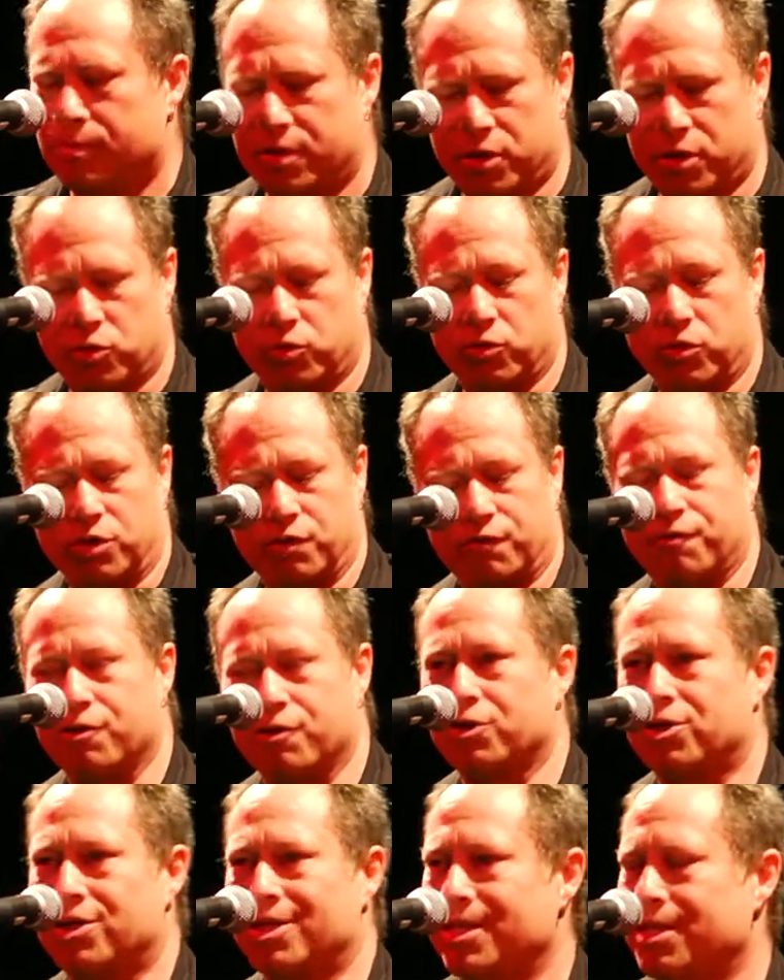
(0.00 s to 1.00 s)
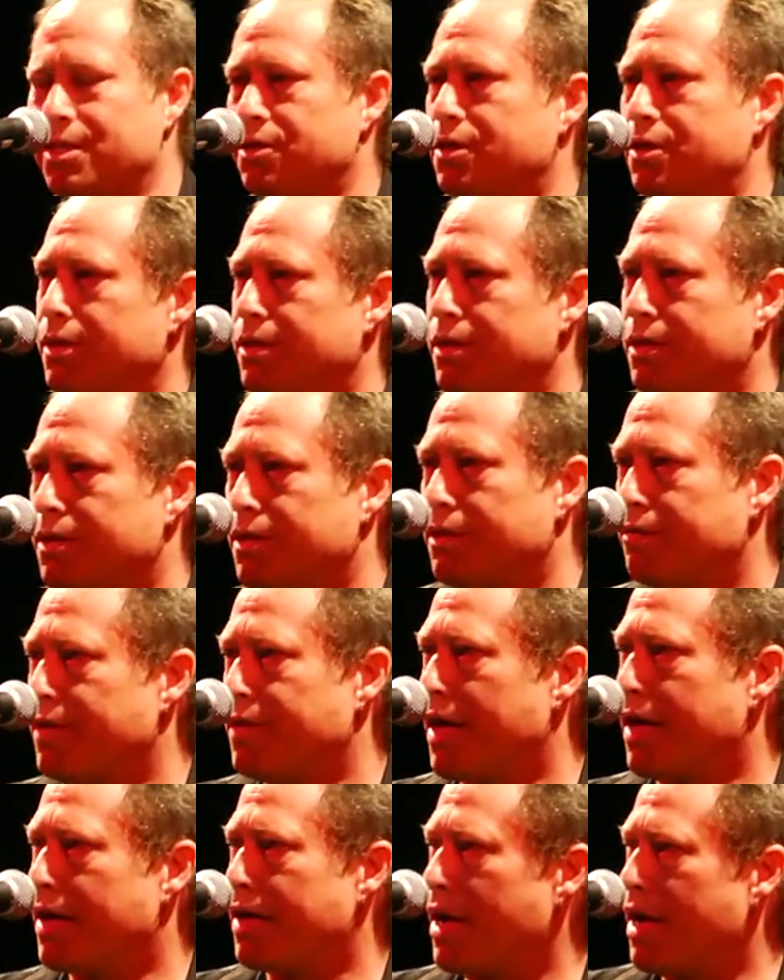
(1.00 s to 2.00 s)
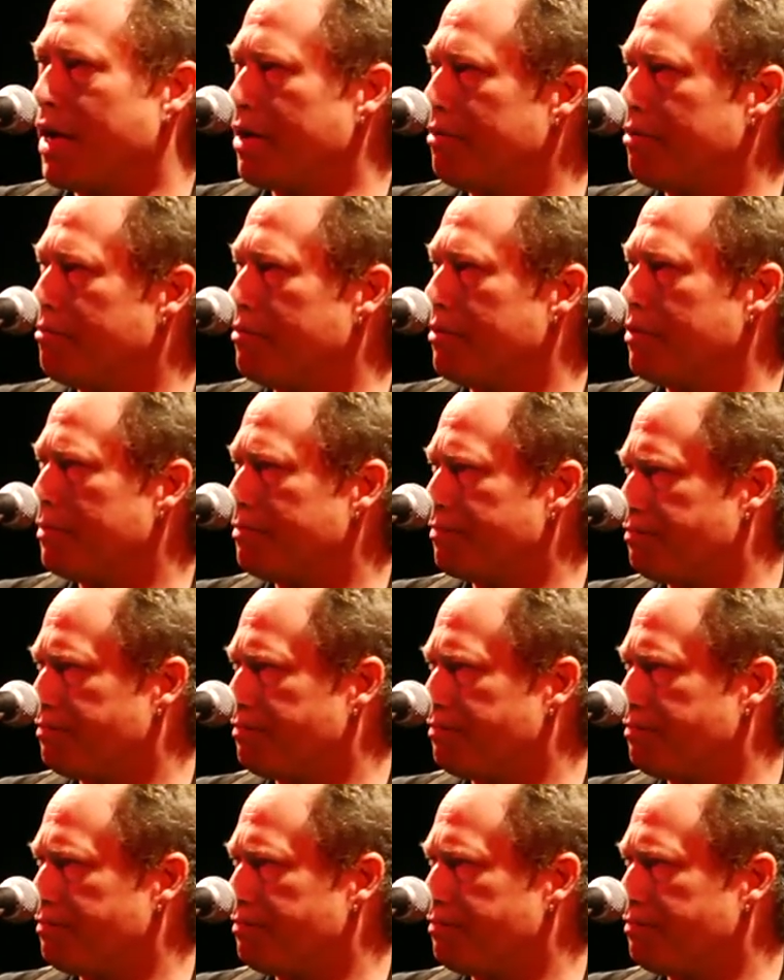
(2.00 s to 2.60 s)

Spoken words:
This was the first incidence of that kind of